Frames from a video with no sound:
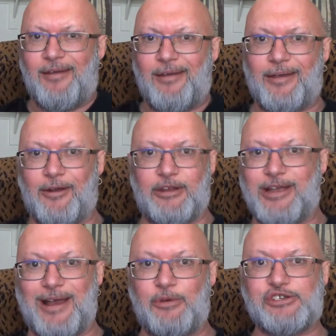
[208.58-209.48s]
You know, you
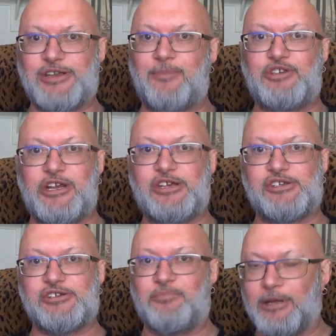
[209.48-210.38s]
got to accept
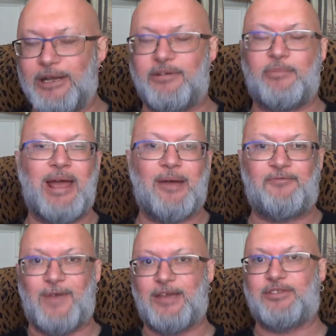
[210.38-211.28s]
Jesus and believe in him and have
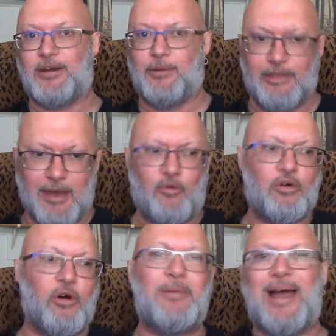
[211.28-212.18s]
faith in him, and then we'll
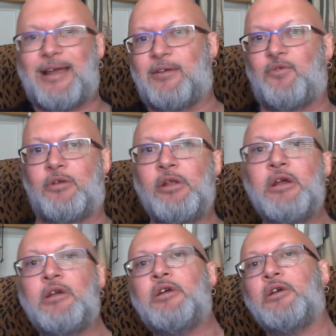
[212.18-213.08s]
go back and we'll
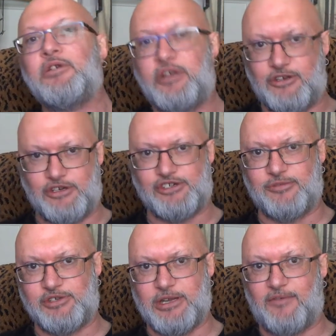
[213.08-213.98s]
teach you
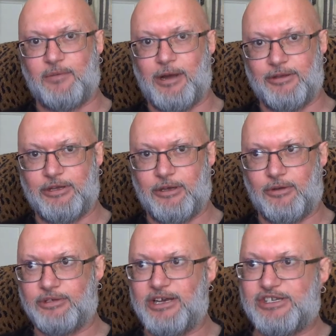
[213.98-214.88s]
some stuff about the
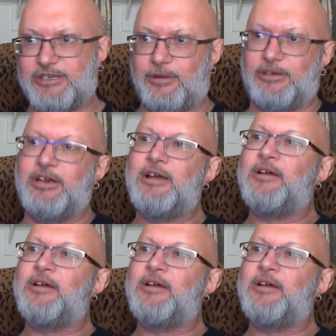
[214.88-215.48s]
Old Testament.